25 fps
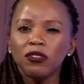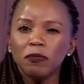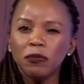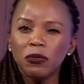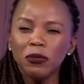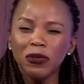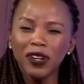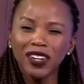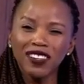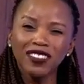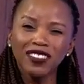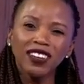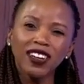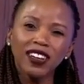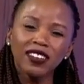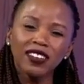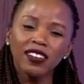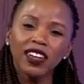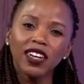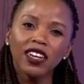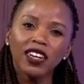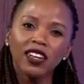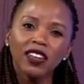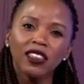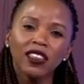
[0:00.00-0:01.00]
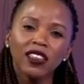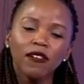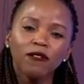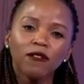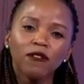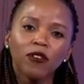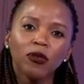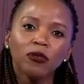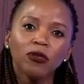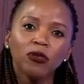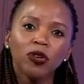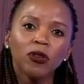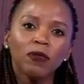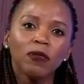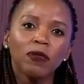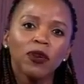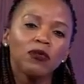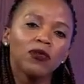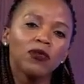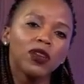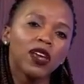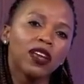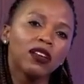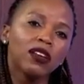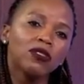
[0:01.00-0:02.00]
predict anything from you, but
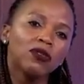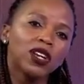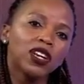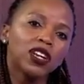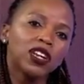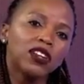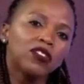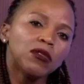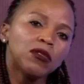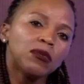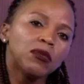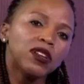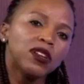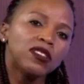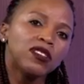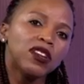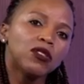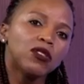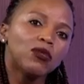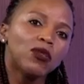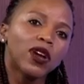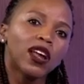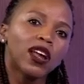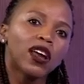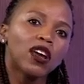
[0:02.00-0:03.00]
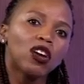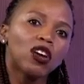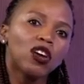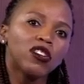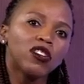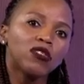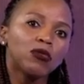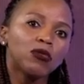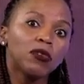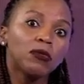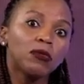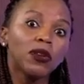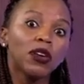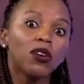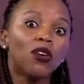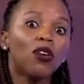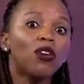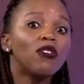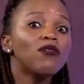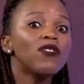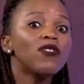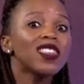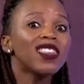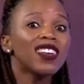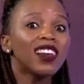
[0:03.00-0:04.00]
we need to predict what our loss will be
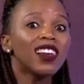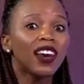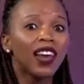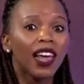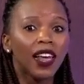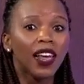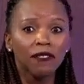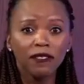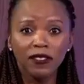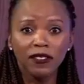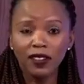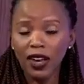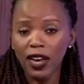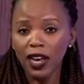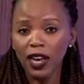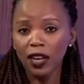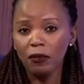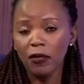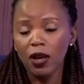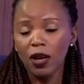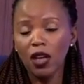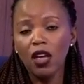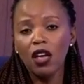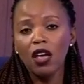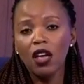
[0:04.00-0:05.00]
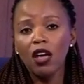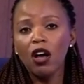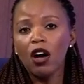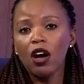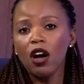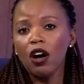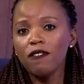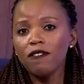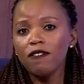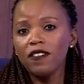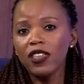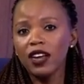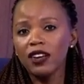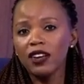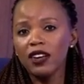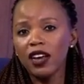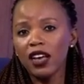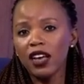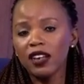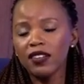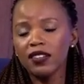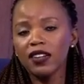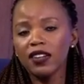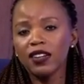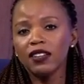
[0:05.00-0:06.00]
over the lifetime of that
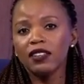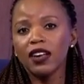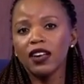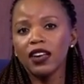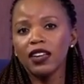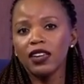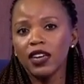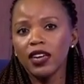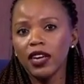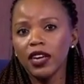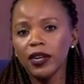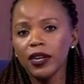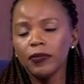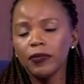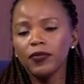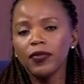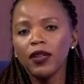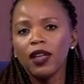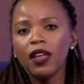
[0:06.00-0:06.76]
asset again.